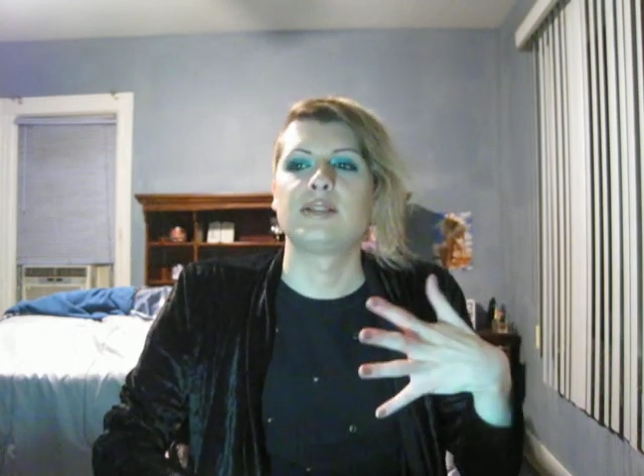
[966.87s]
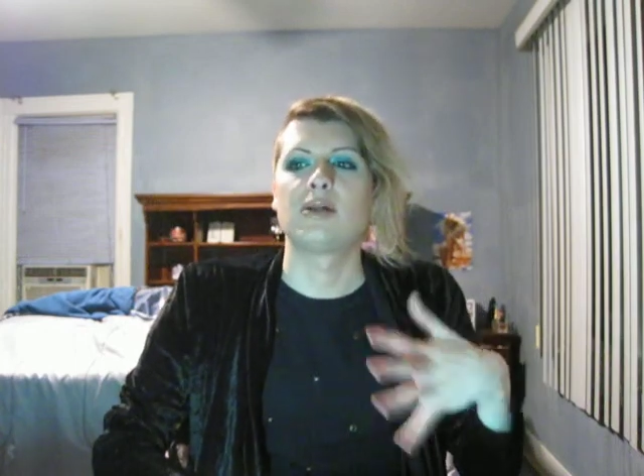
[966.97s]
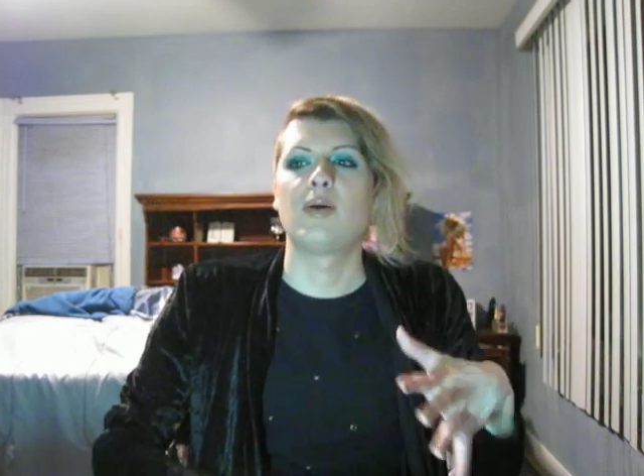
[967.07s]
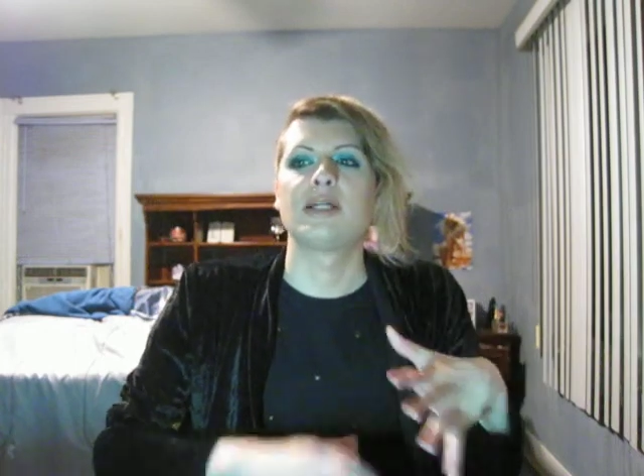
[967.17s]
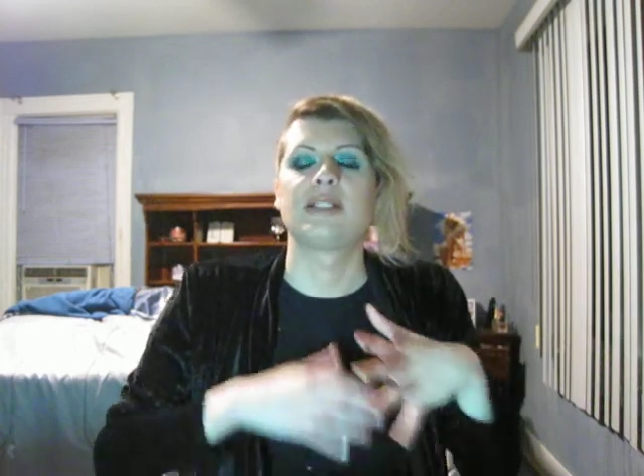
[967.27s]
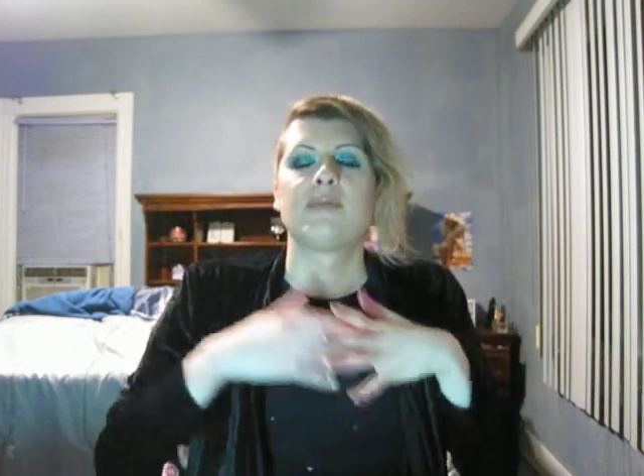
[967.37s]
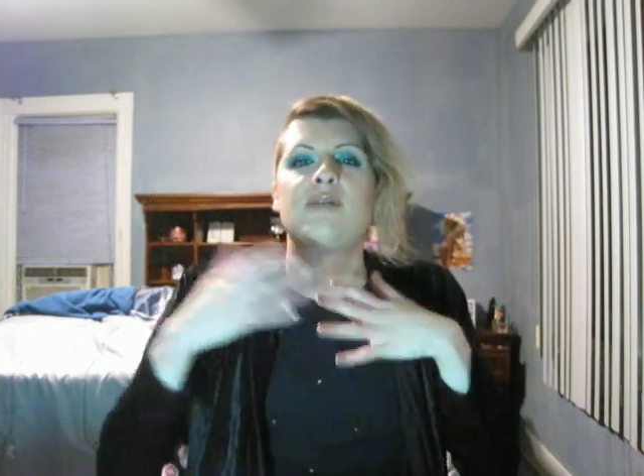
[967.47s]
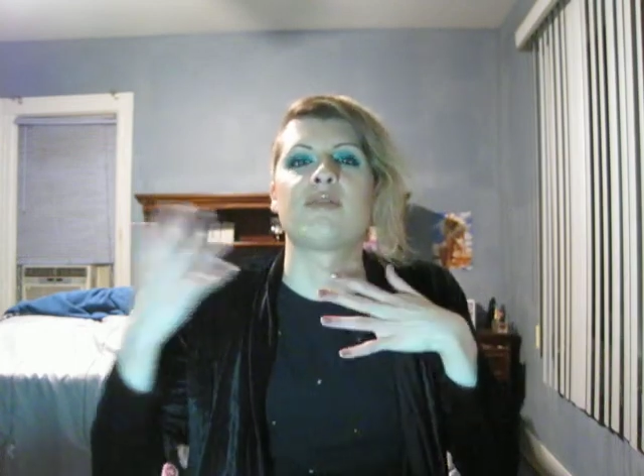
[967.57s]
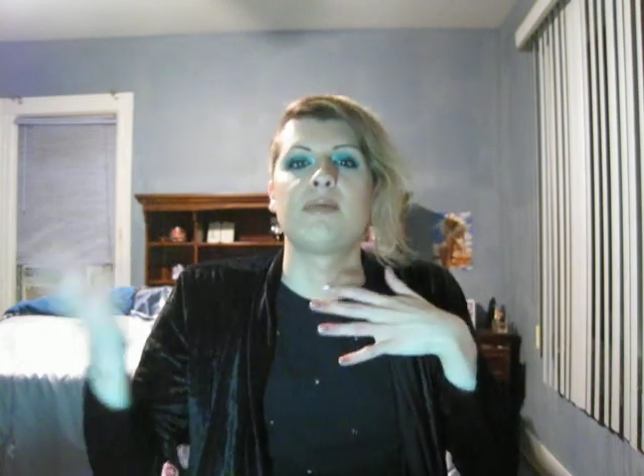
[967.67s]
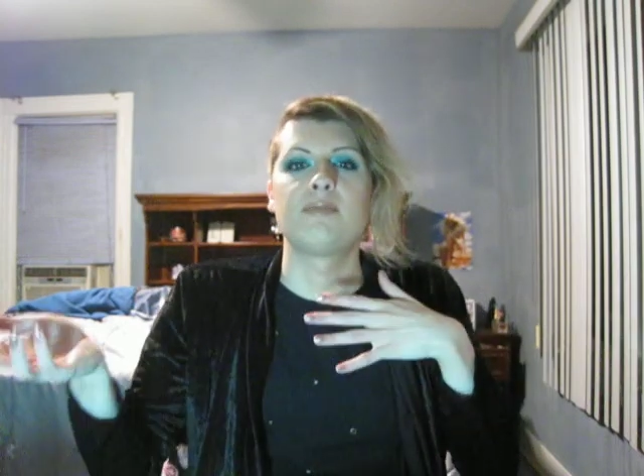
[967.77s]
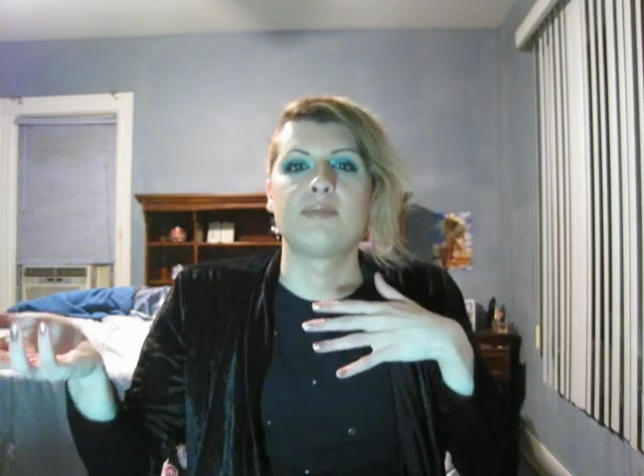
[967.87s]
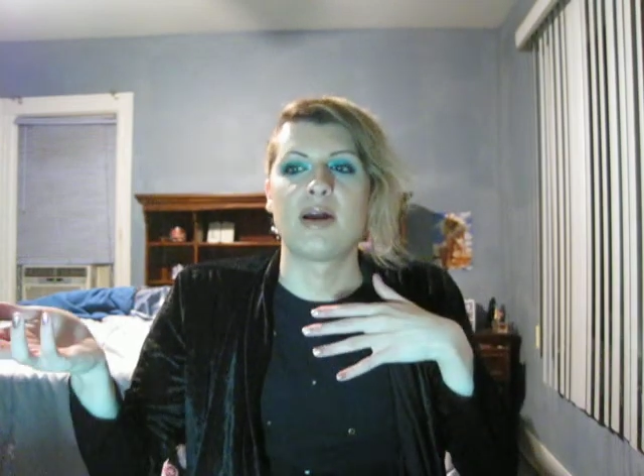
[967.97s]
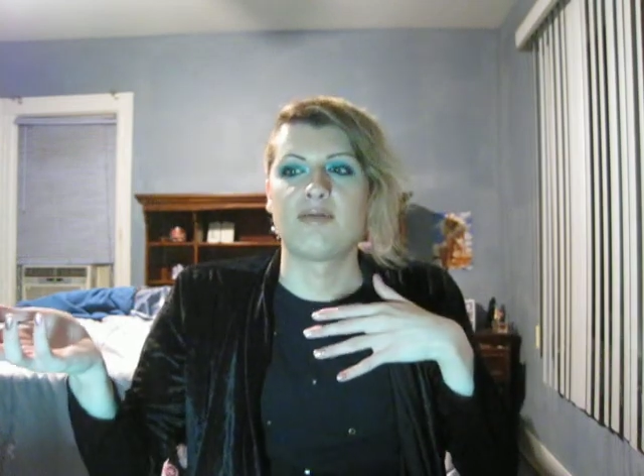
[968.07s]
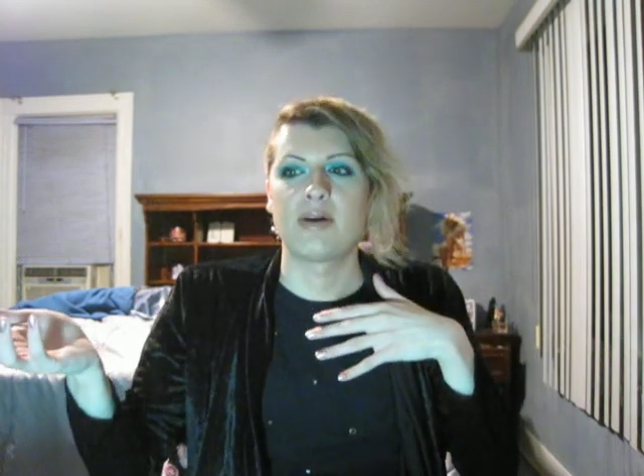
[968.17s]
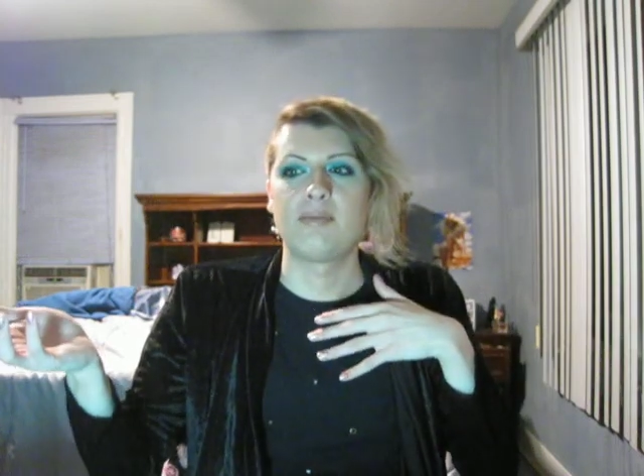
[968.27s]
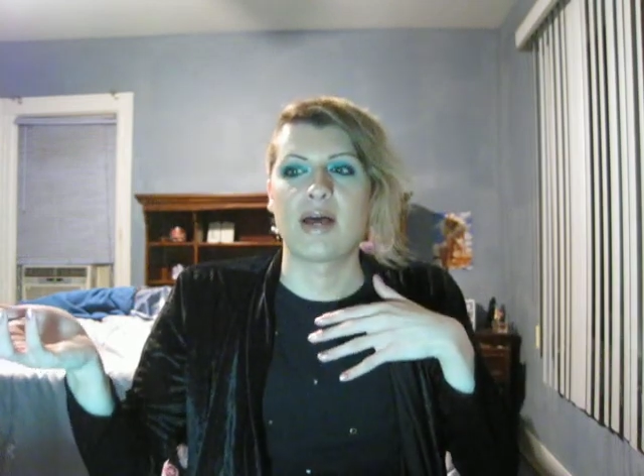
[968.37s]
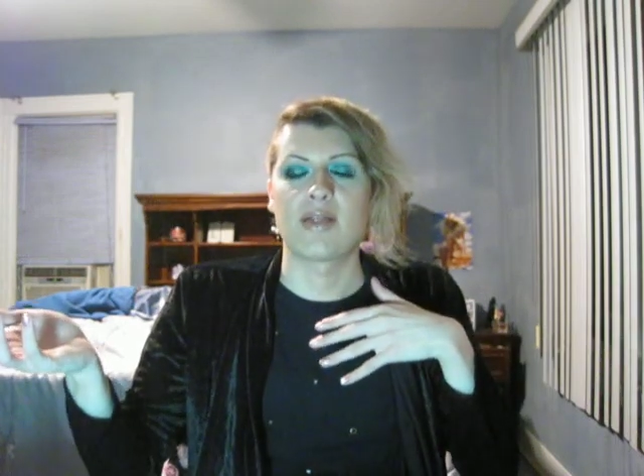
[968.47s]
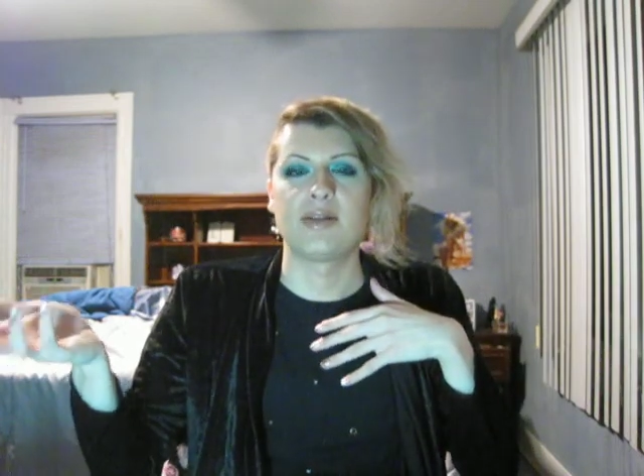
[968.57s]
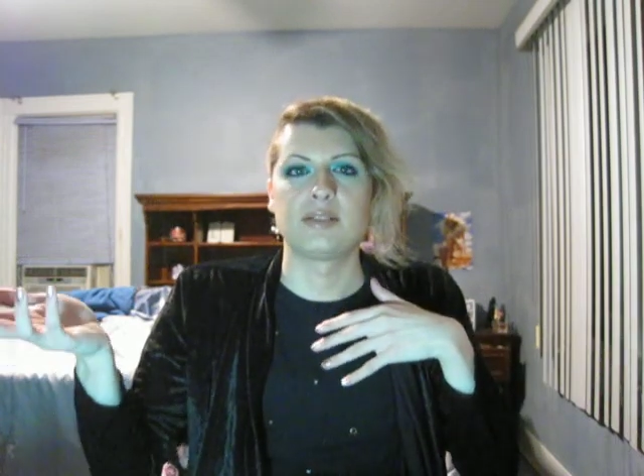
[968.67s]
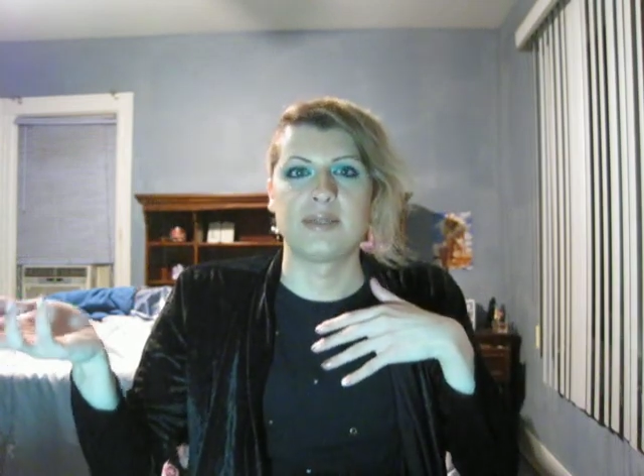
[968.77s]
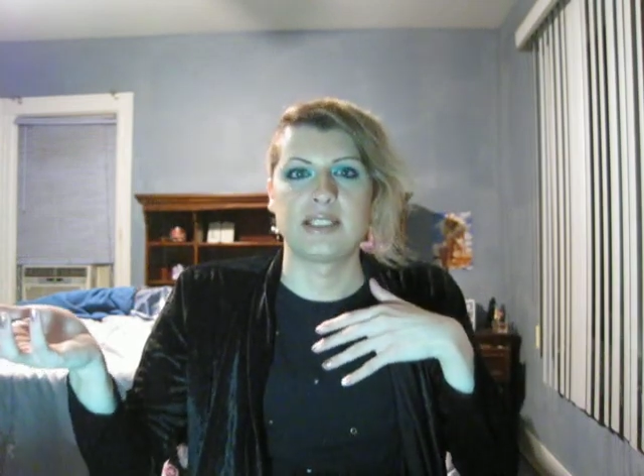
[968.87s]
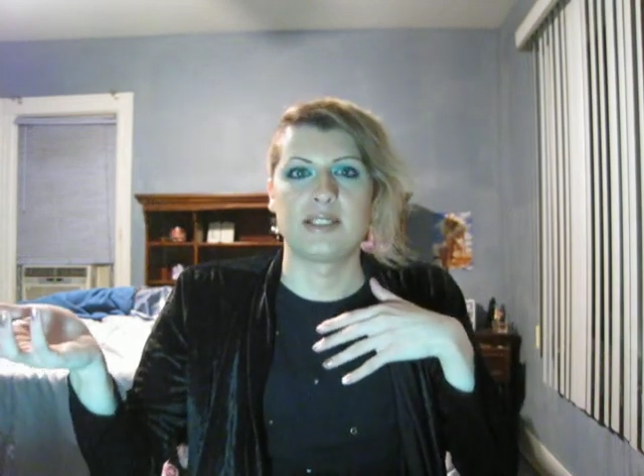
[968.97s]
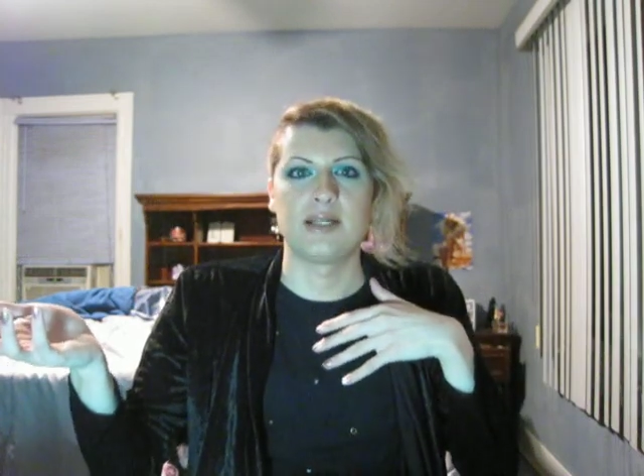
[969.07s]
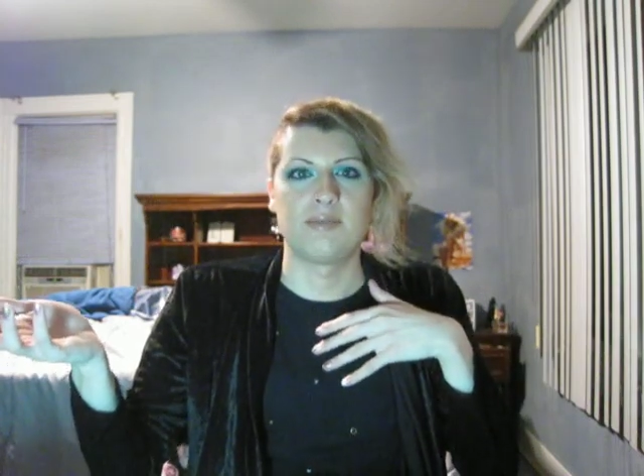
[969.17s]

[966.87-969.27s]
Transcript: So I said, my friend, my friend Beth is missing